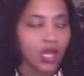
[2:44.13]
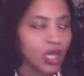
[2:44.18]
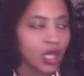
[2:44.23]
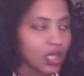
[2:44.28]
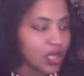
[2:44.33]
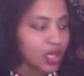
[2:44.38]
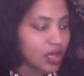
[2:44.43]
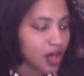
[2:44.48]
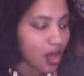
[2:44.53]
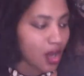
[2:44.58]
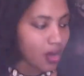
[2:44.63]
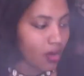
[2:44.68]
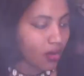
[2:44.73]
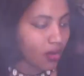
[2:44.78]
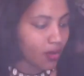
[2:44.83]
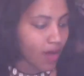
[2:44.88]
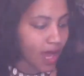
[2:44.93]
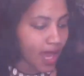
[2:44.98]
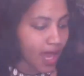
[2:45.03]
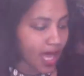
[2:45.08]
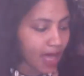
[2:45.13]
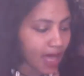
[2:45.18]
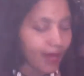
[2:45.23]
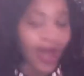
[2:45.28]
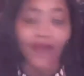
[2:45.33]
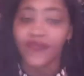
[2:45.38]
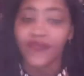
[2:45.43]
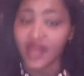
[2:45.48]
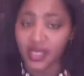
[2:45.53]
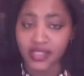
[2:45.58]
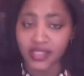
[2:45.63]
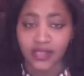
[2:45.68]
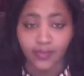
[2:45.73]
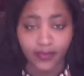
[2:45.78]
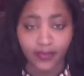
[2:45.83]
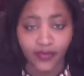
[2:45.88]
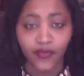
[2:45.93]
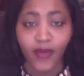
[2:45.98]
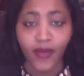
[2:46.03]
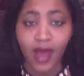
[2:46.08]
You know, I've done some
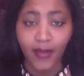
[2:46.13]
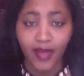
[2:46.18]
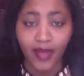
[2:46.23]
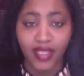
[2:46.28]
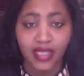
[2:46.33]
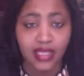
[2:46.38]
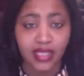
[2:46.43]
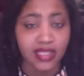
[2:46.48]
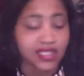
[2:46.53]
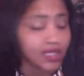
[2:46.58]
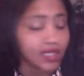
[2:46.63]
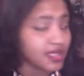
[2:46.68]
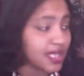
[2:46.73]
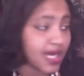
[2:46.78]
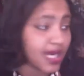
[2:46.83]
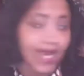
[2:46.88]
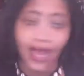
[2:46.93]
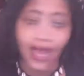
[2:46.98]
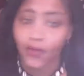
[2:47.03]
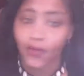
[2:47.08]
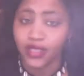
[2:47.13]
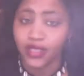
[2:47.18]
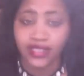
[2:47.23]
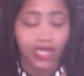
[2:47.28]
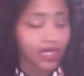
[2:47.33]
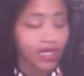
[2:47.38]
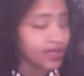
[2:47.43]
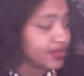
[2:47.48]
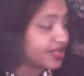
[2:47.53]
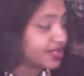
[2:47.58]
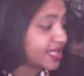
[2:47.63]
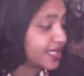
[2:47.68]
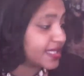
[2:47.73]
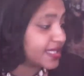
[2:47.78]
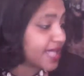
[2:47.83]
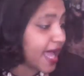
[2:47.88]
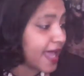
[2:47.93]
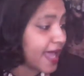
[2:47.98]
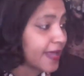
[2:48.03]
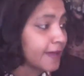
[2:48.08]
small business consulting, and I will tell you, sis,
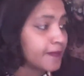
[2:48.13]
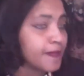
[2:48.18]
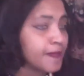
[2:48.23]
like